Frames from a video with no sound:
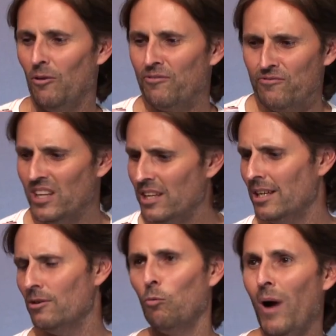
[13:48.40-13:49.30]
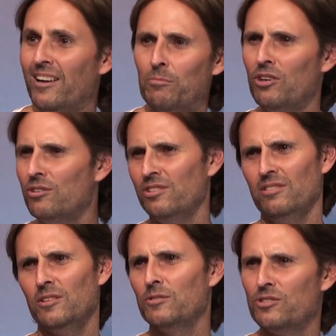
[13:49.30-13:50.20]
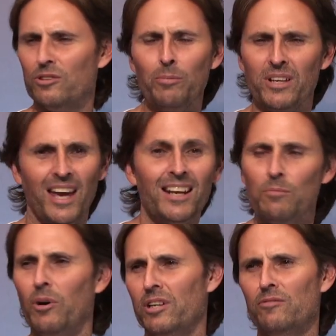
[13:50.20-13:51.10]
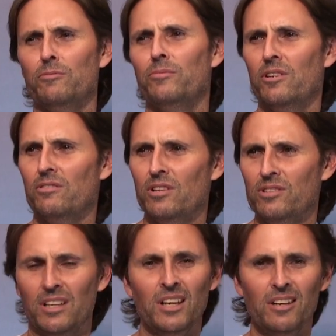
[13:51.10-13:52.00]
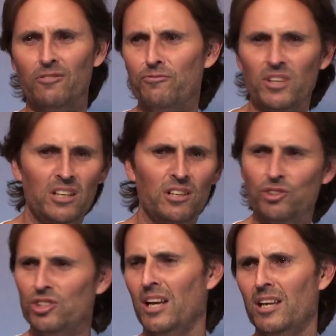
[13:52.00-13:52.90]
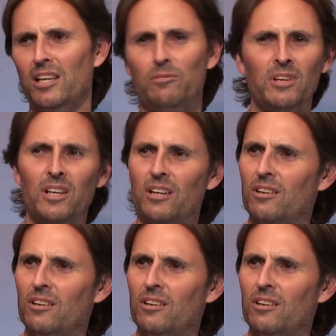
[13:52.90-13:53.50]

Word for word: fear, one emotion that's stopping anybody from progressing. Fear, shame,